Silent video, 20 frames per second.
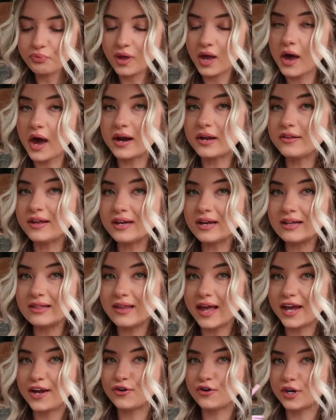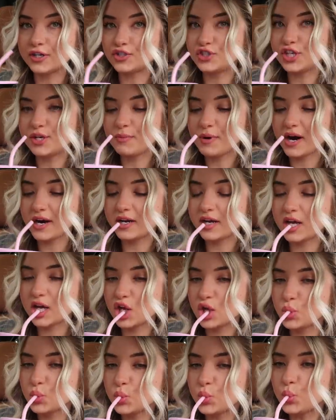Kind of like a light crunchy
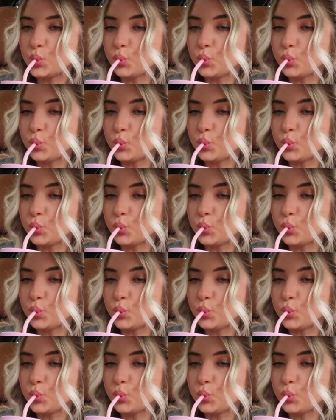breading.